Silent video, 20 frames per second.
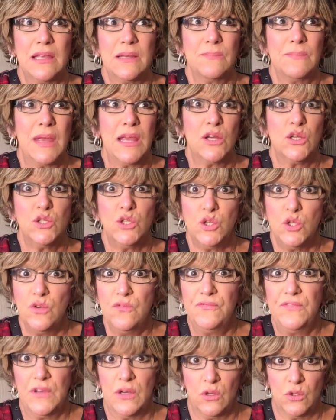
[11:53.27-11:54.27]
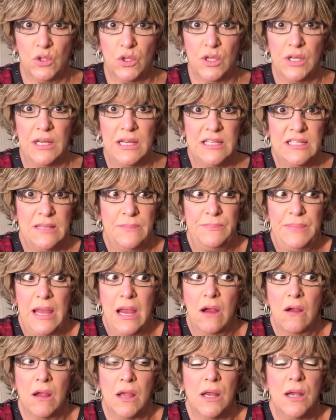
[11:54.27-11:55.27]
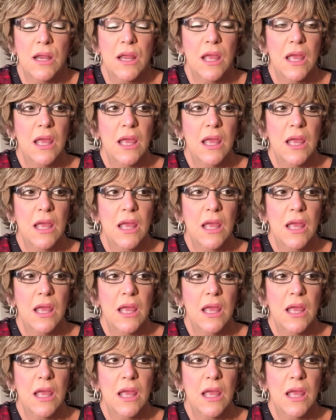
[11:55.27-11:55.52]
it makes you feel good as a parent.